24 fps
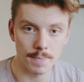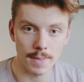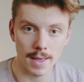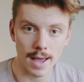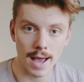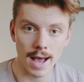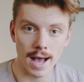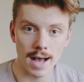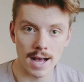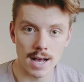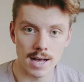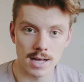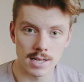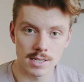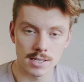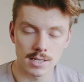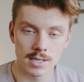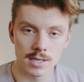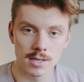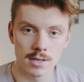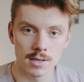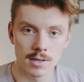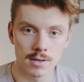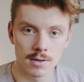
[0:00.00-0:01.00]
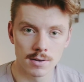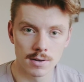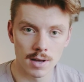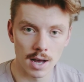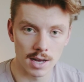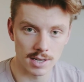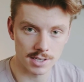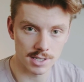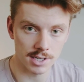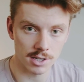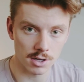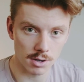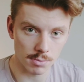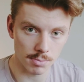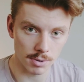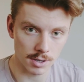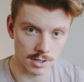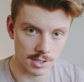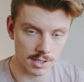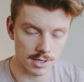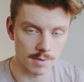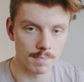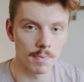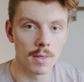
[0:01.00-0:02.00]
as a single
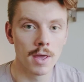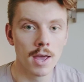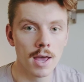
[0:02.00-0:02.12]
person.